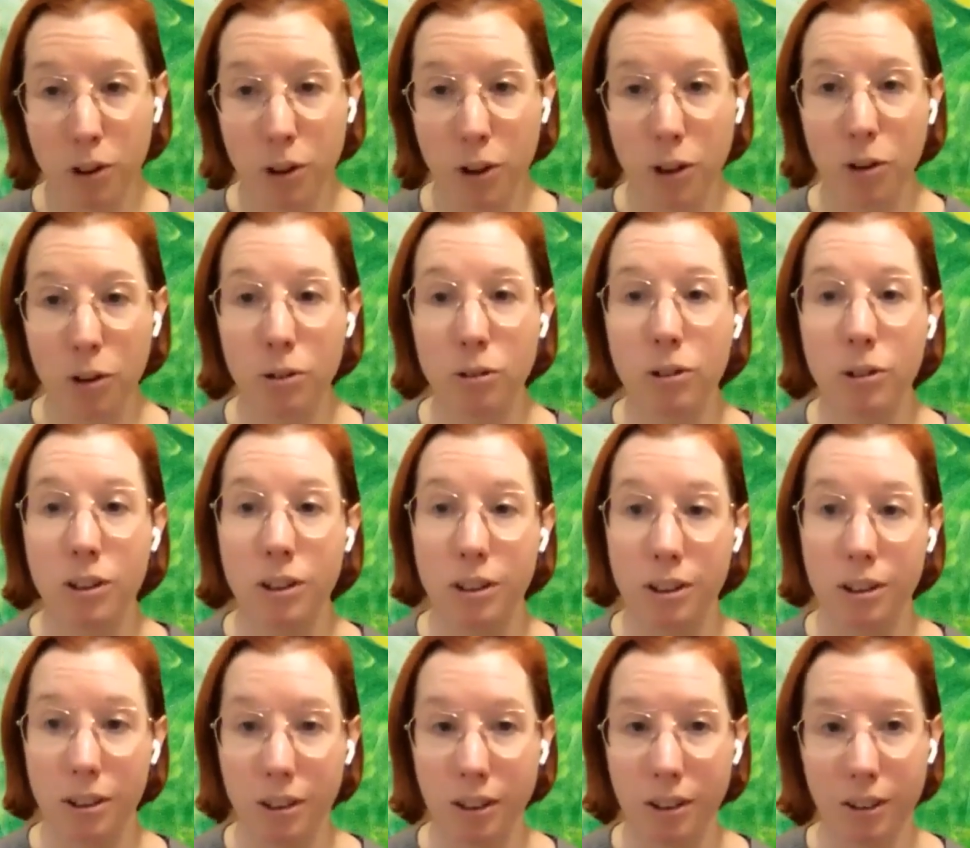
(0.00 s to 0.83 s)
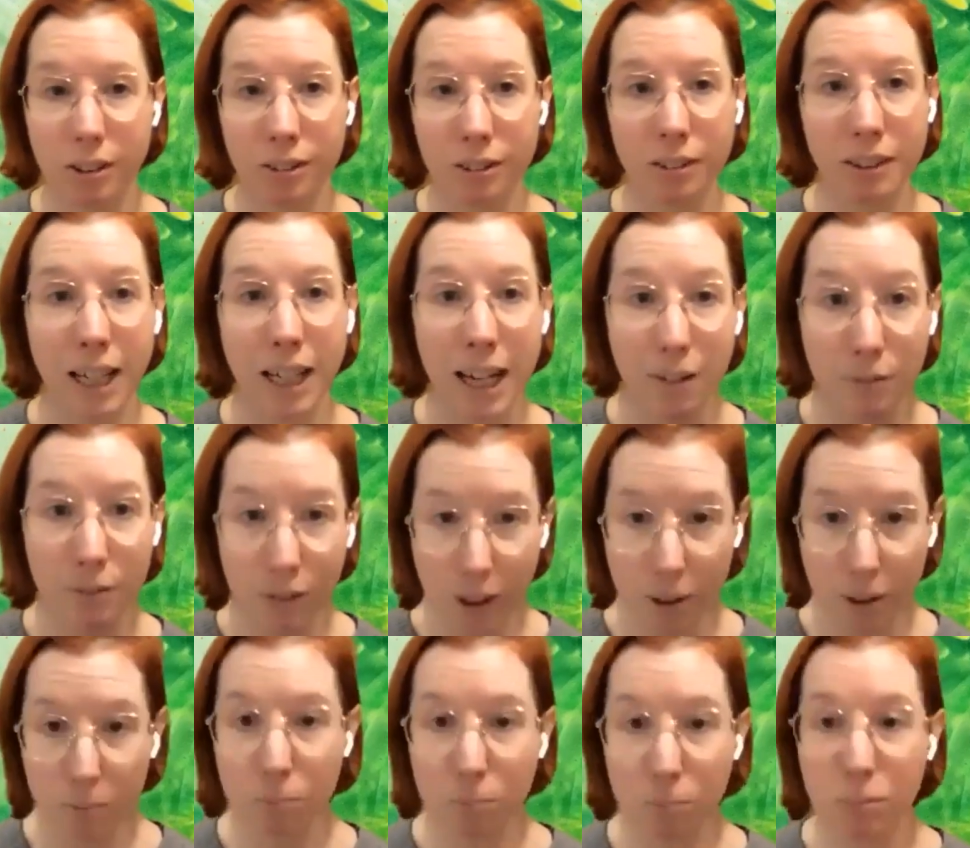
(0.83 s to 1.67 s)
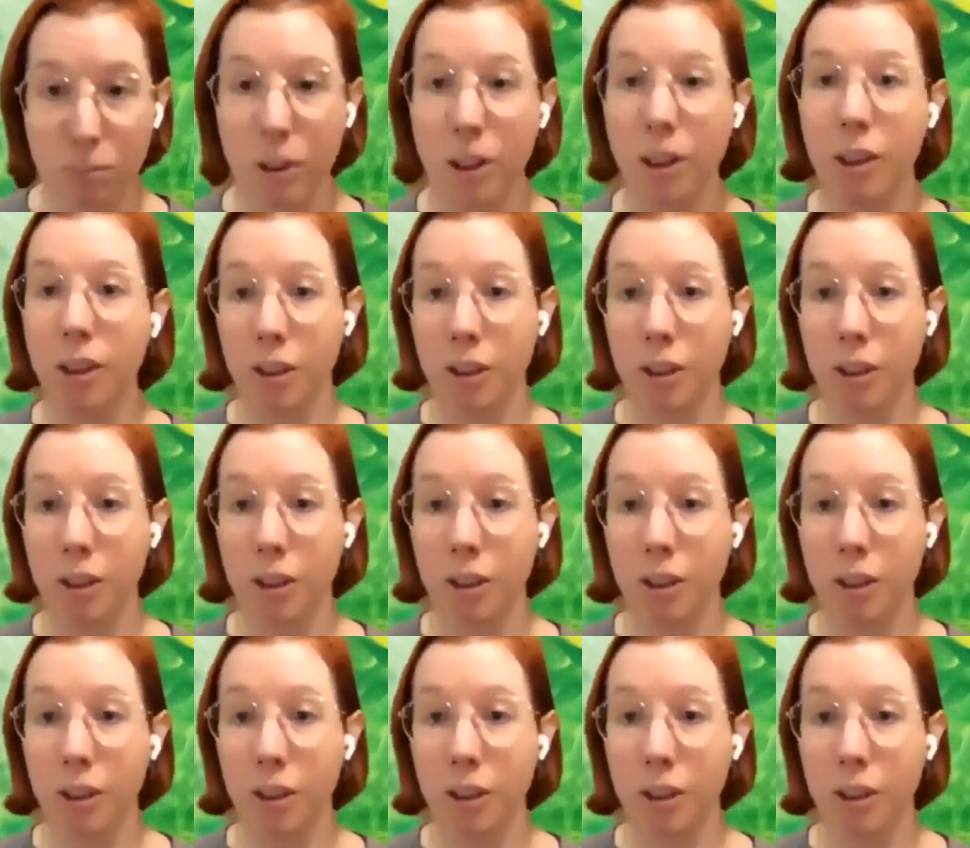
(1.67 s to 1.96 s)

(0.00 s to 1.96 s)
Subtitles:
with you, is to have them,